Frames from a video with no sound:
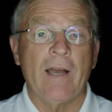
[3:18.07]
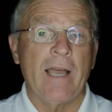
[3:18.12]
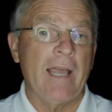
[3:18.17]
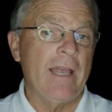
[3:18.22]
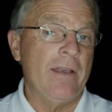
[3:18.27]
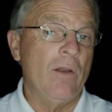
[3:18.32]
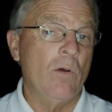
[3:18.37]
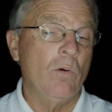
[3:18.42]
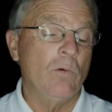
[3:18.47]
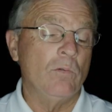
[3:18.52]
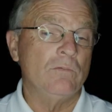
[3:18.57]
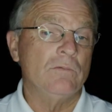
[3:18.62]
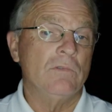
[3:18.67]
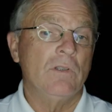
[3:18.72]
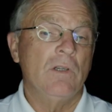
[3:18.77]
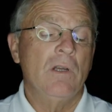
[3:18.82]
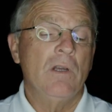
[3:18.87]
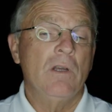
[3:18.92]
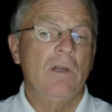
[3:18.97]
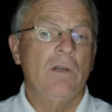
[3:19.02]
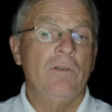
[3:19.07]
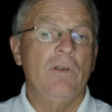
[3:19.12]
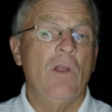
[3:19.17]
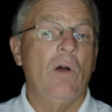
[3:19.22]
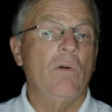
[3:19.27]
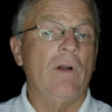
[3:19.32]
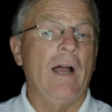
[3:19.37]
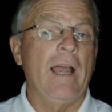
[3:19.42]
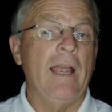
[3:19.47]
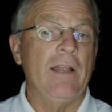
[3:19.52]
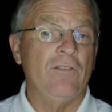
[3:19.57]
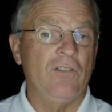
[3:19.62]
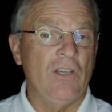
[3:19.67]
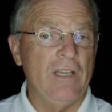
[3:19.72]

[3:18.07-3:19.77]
I had I had